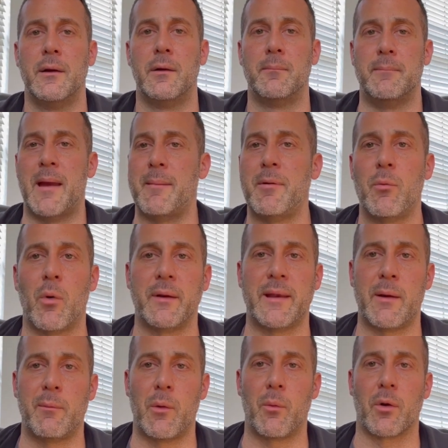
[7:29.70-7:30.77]
Maybe one
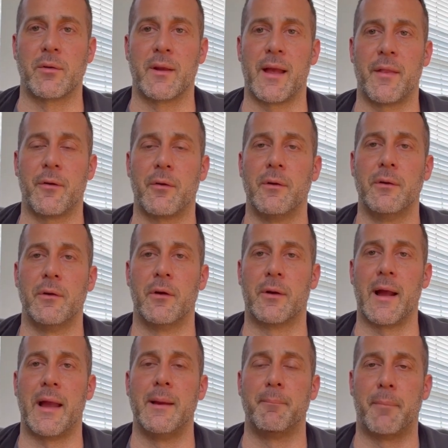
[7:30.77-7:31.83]
day we work together,
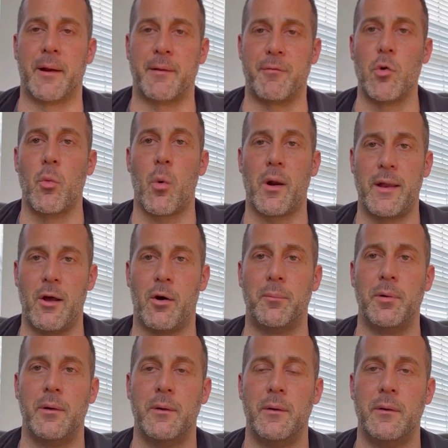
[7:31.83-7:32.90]
okay? But if you want help
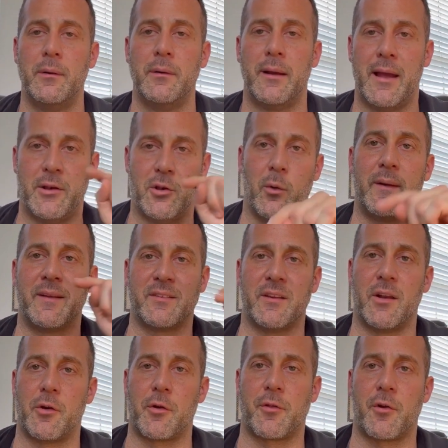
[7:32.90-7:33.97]
in doing this in
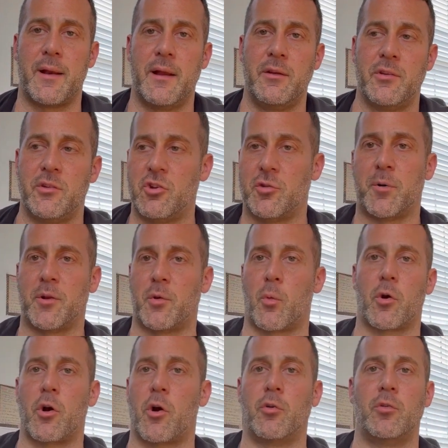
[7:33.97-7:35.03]
under 30 days, just put the
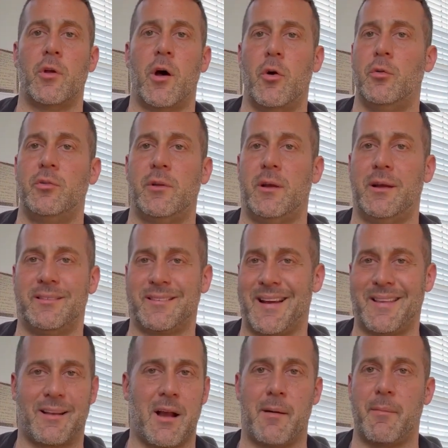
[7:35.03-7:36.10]
word host inside
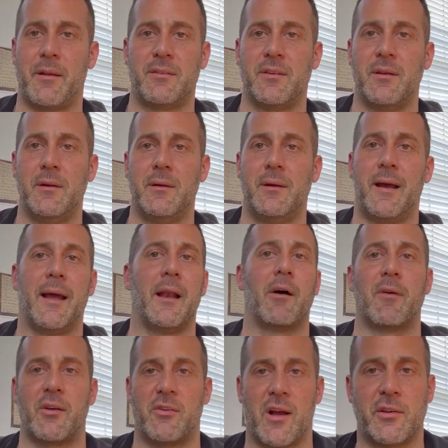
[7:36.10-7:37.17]
the comments and I'll
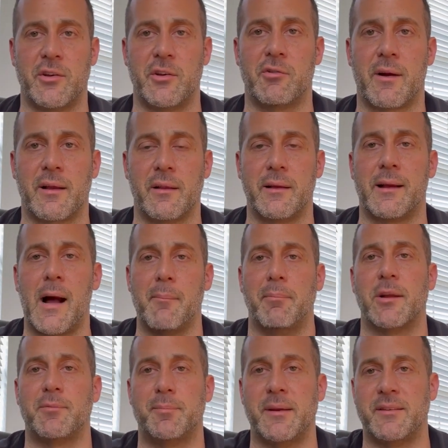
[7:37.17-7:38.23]
reach out to you directly. God
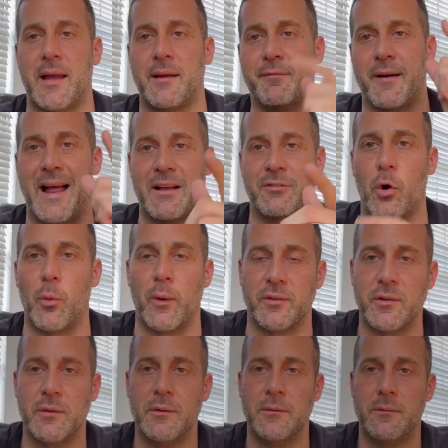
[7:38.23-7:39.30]
bless, be safe, and as always,
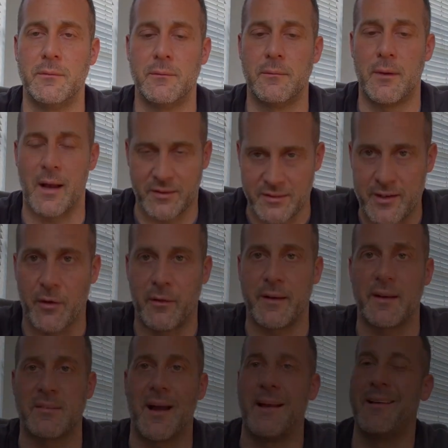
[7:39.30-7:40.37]
I'll see you on
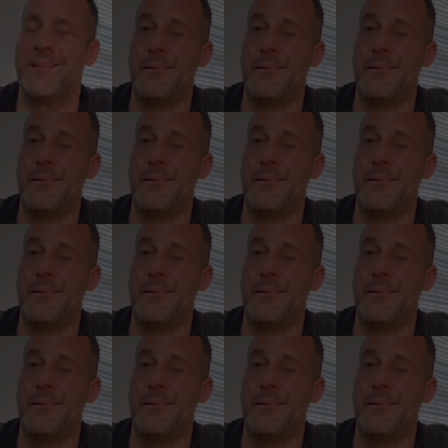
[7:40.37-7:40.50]
the inside.